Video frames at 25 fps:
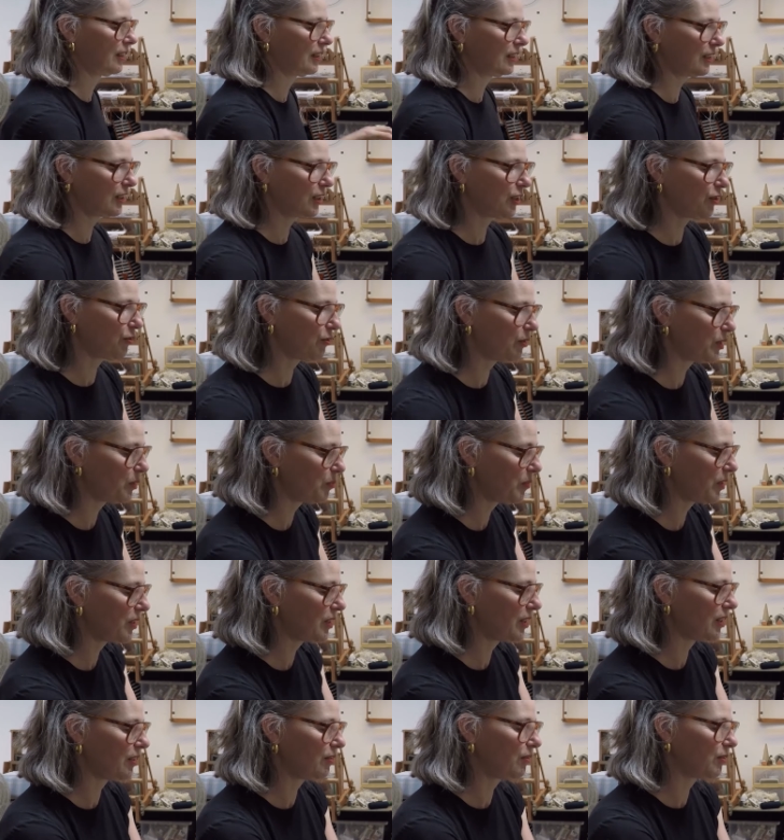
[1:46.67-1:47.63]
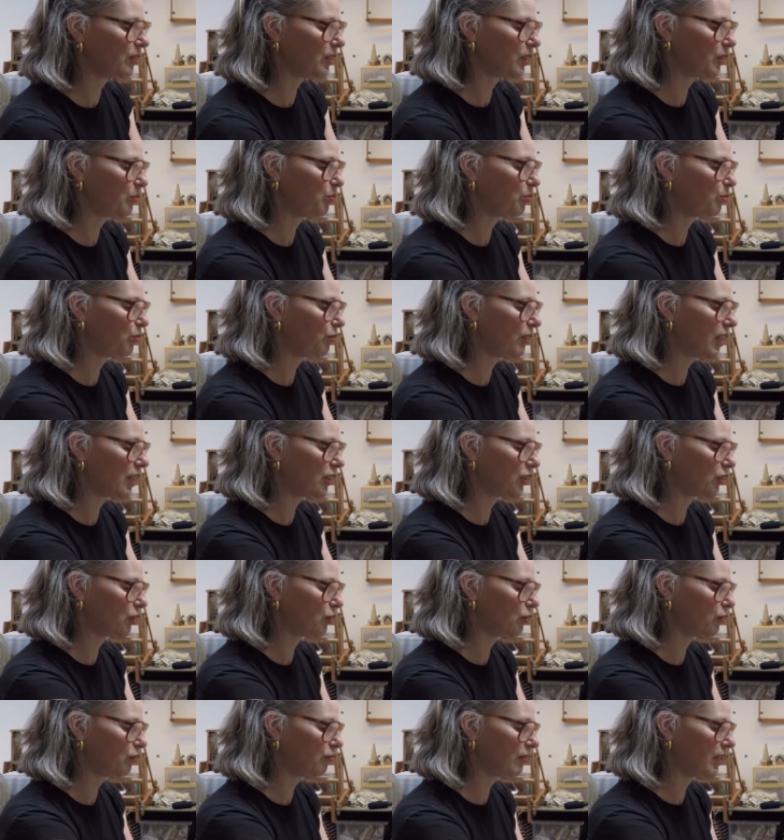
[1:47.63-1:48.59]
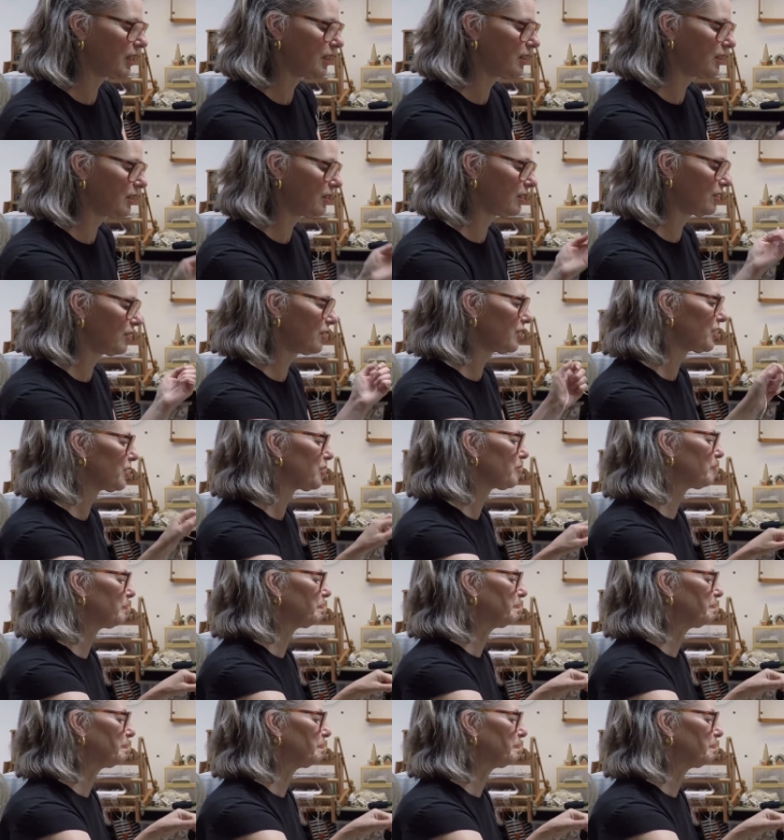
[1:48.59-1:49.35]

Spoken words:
So I suppose there are practical reasons.